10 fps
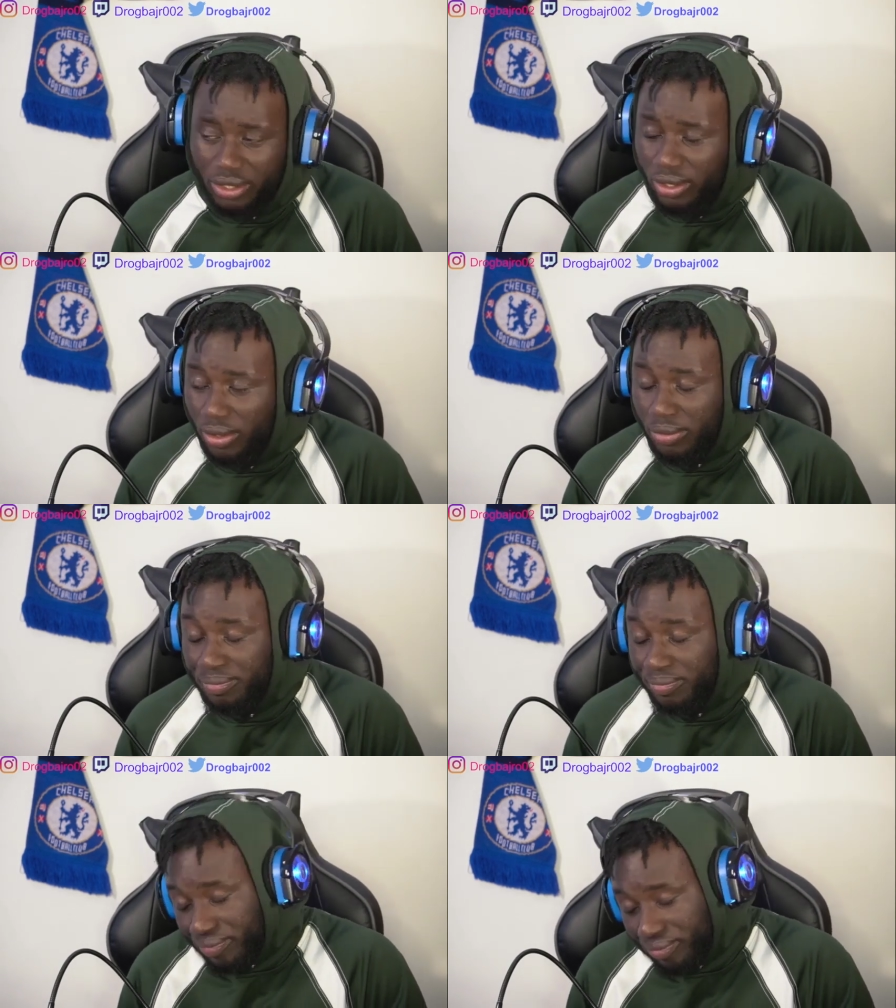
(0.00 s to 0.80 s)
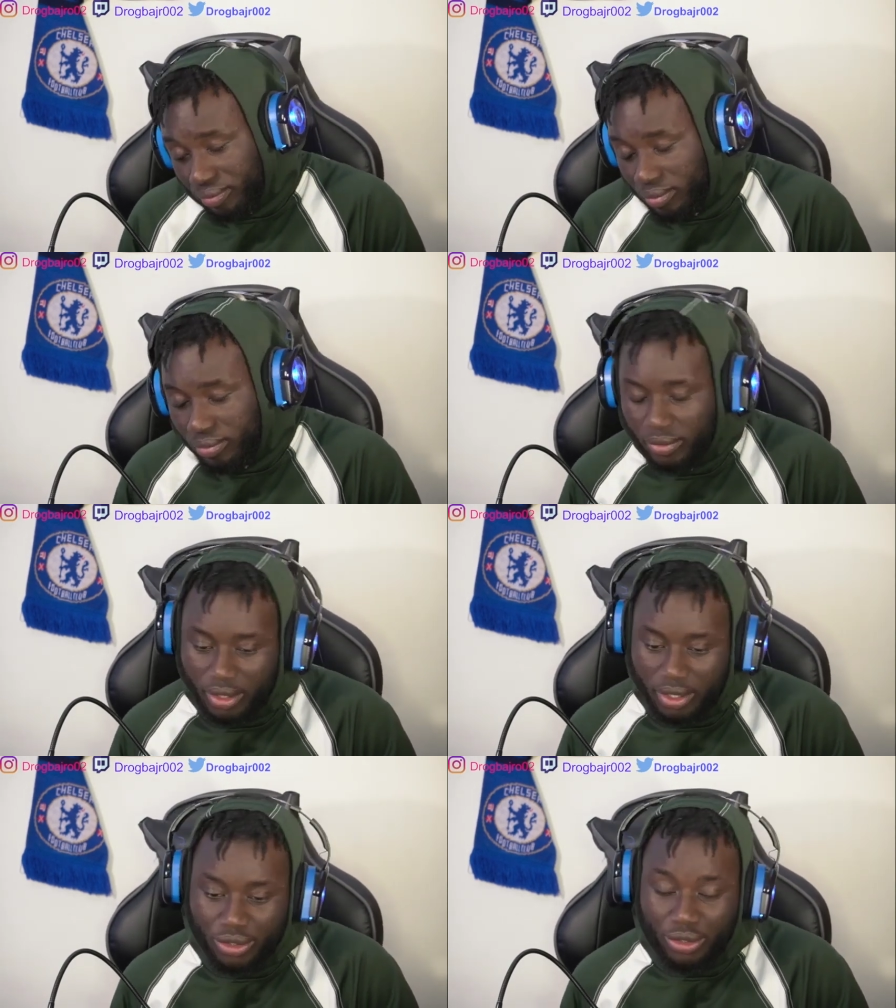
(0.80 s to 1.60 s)
so
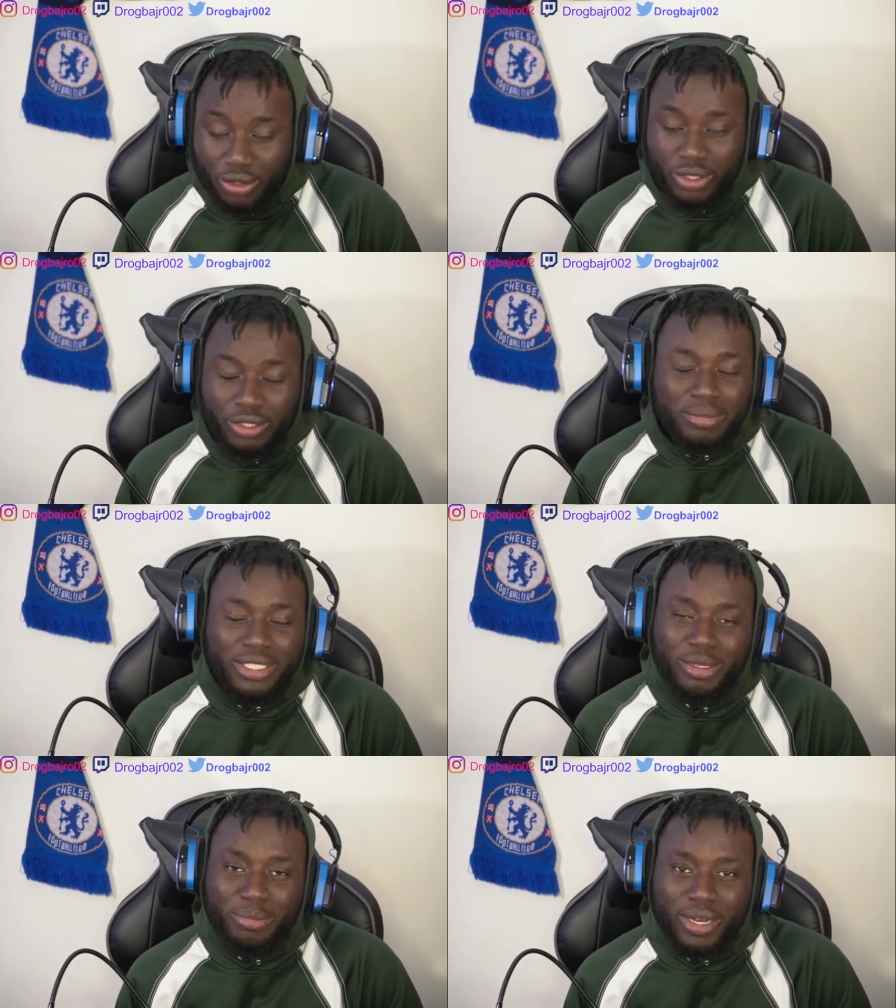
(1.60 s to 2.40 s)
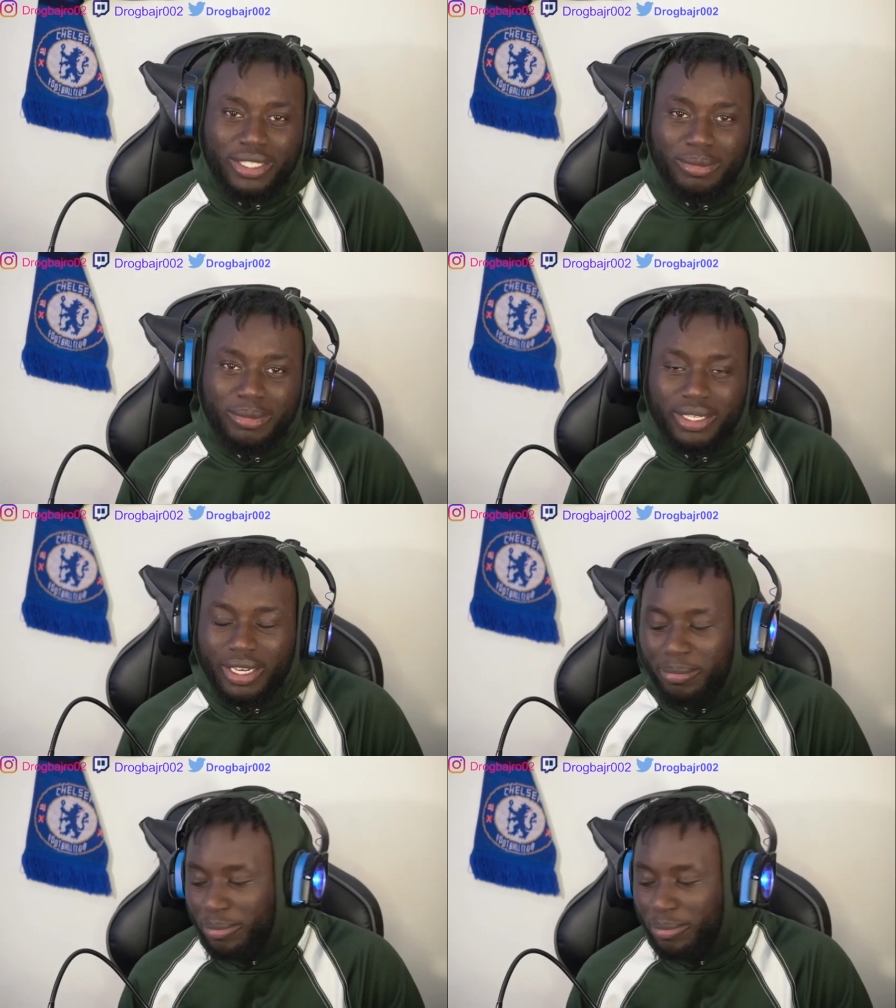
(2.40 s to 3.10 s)
shouldn't be surprised about that.